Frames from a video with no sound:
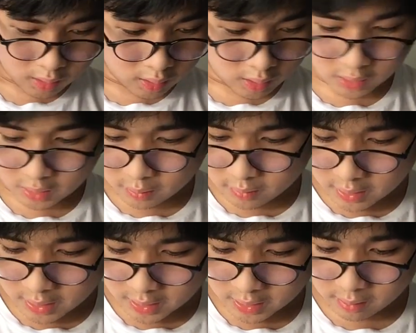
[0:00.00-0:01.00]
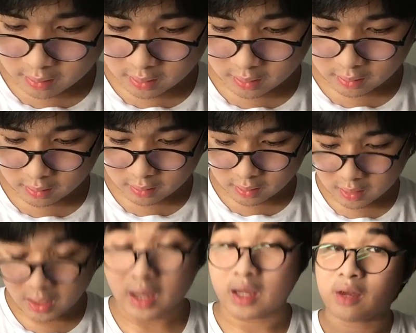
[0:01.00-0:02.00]
You know,
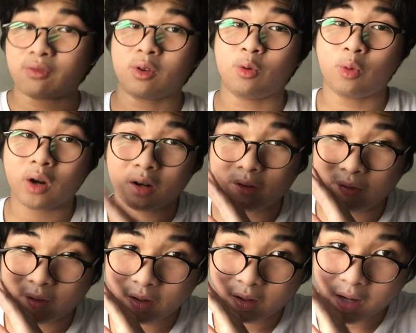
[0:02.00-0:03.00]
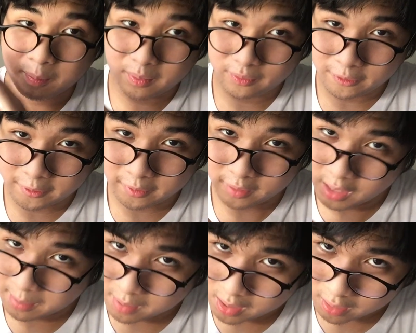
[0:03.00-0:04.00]
hey, if you work for Epiphone,
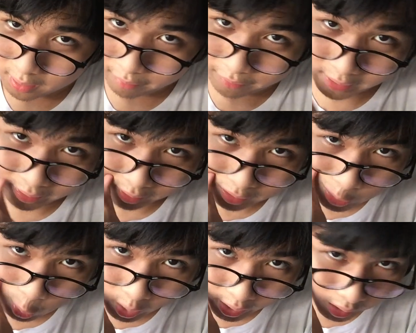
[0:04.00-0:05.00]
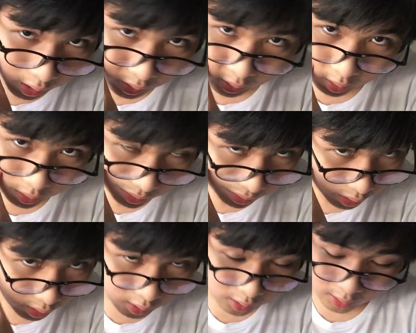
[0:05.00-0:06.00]
Yamaha, Fender, Squier,
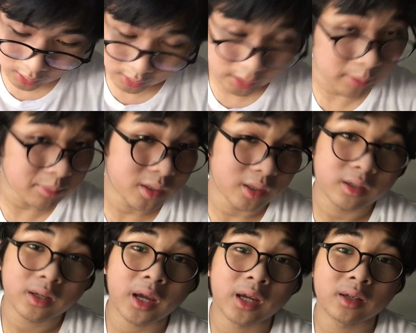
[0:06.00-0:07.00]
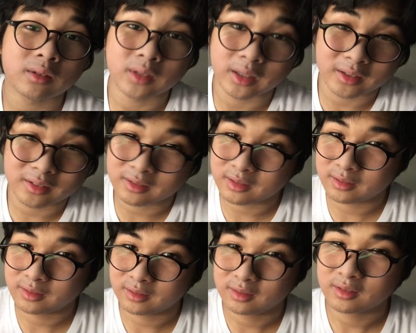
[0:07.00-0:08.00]
Gibson, hey, like,
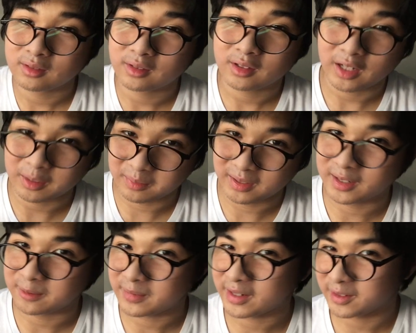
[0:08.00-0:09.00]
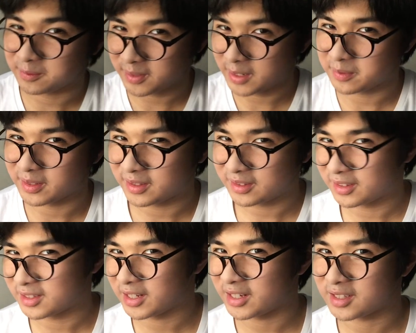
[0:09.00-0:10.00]
hit me up. I could probably
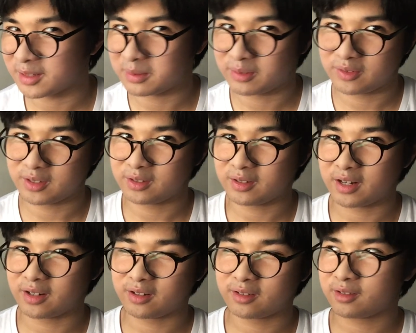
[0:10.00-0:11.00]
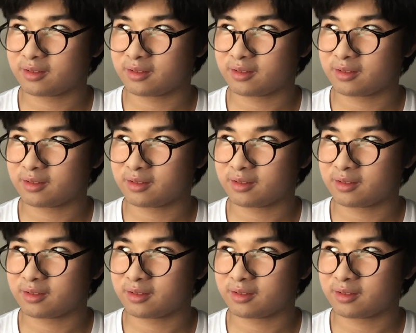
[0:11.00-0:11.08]
design something for you. I don't know.